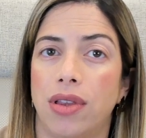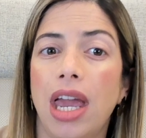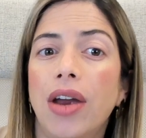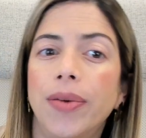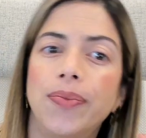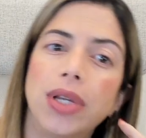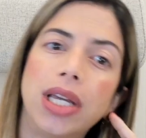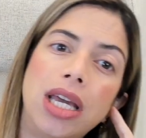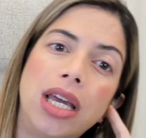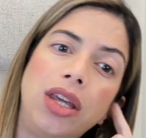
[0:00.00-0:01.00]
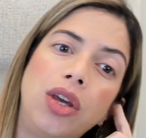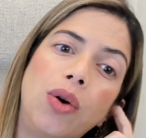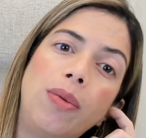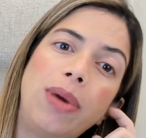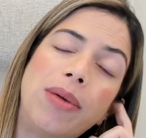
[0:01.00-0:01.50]
there. You
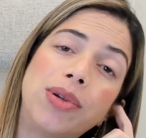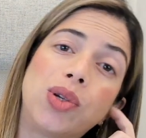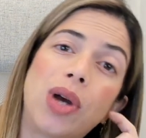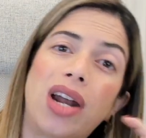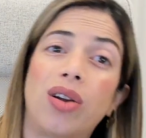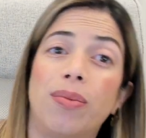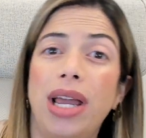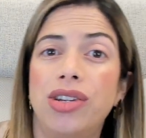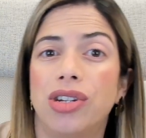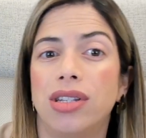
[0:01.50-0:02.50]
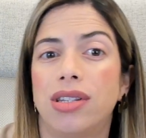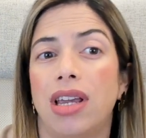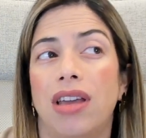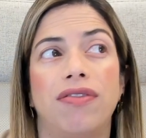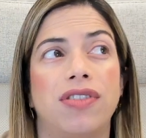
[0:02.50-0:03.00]
will be able to add automations.
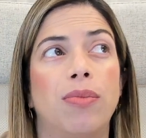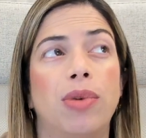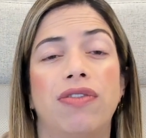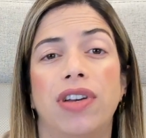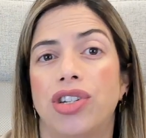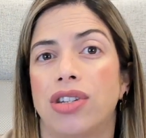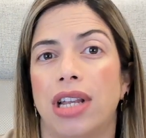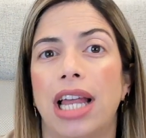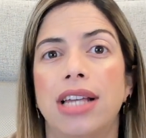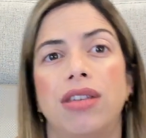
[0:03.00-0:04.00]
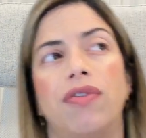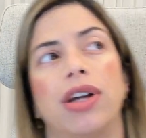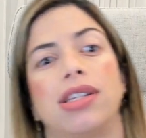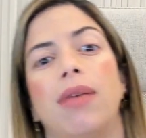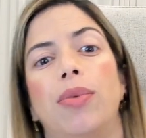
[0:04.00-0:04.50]
If someone finishes a lesson, for
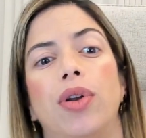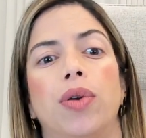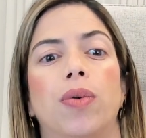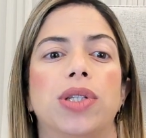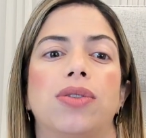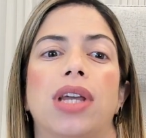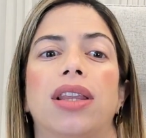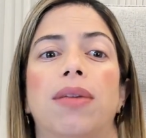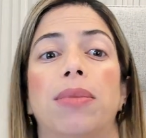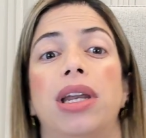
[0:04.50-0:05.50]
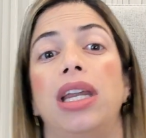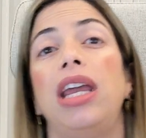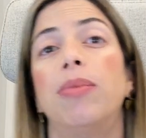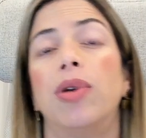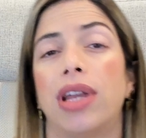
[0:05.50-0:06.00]
example, and you want to send them an
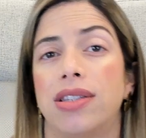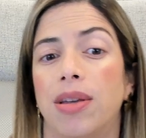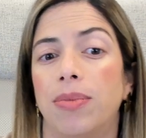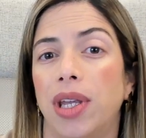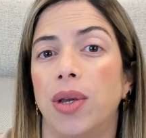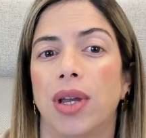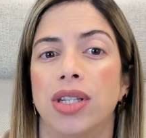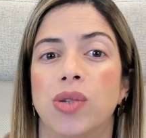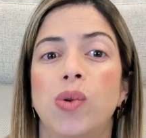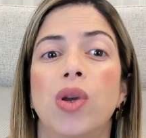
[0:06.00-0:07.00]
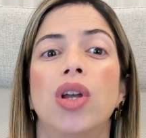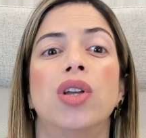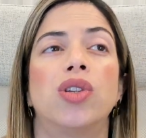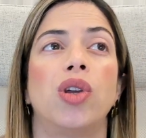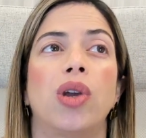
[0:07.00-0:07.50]
email, that's something you can do.
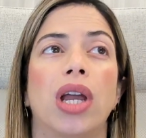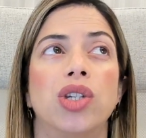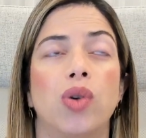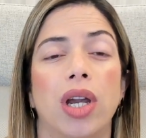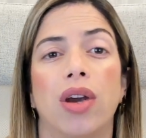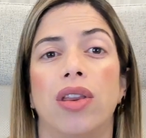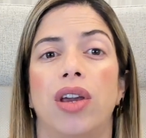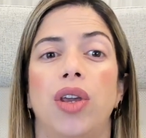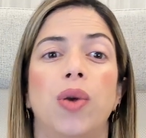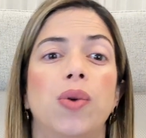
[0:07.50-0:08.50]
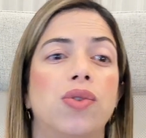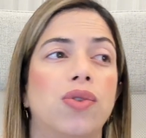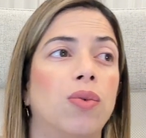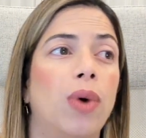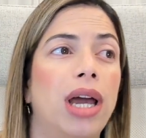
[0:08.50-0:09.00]
So you can trigger the use
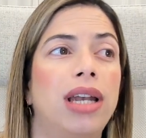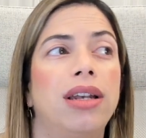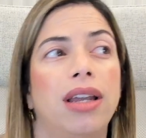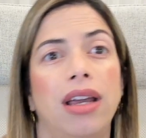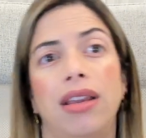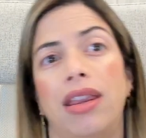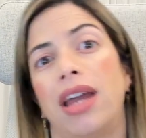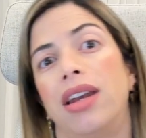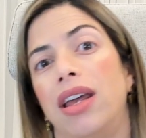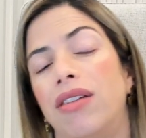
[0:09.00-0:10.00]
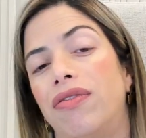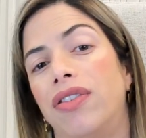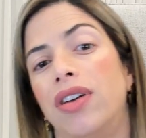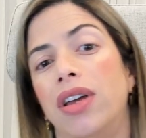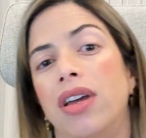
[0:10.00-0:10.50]
when, then
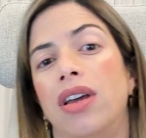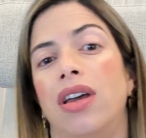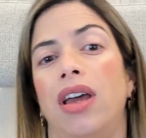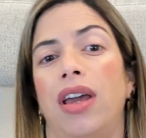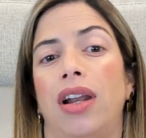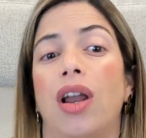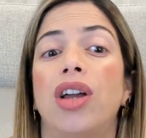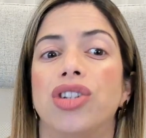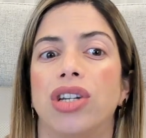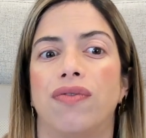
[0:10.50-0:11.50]
if logic